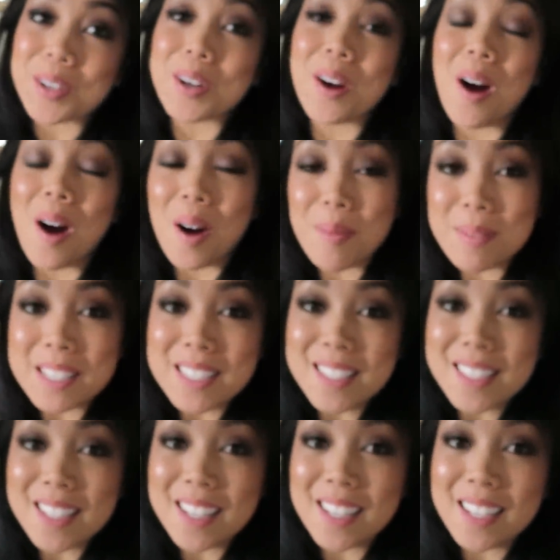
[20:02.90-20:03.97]
for
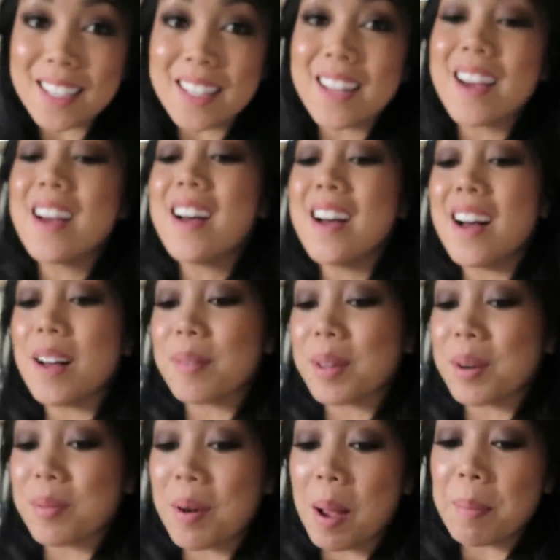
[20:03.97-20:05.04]
commenting. I'm
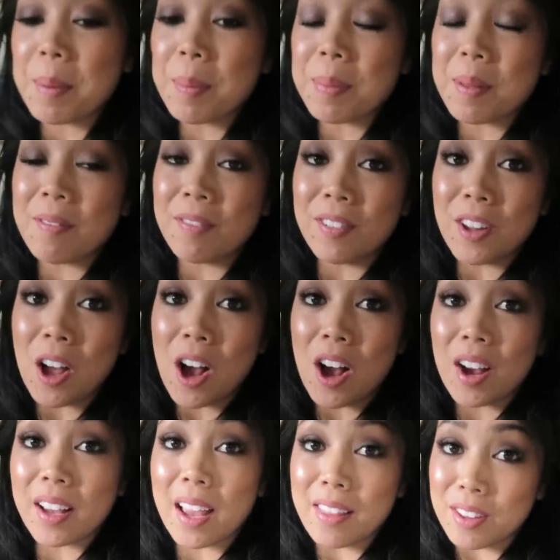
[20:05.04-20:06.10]
going to wrap up the
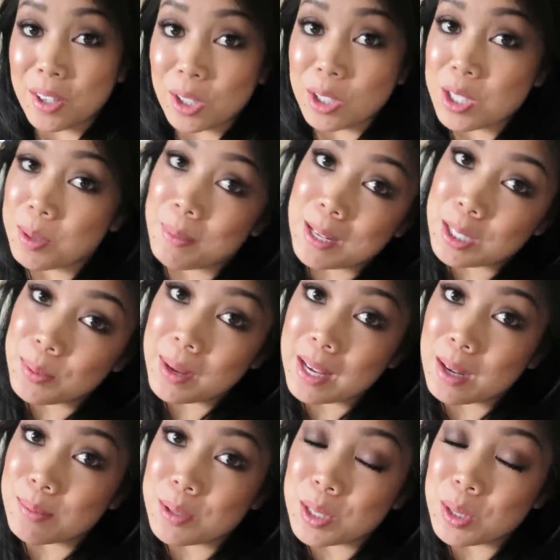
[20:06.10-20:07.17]
vlog, and the girls are about to
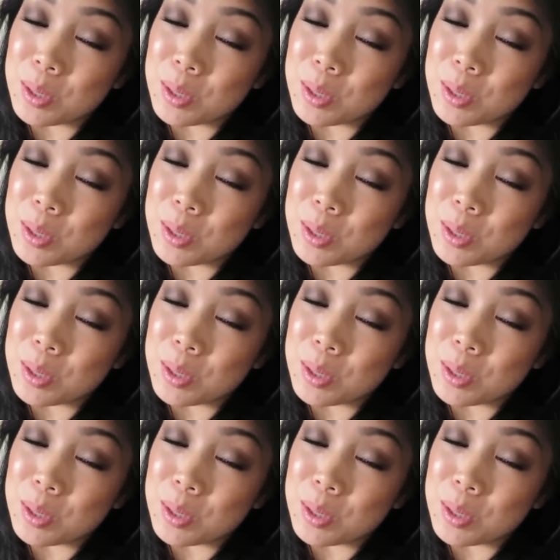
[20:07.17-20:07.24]
wake up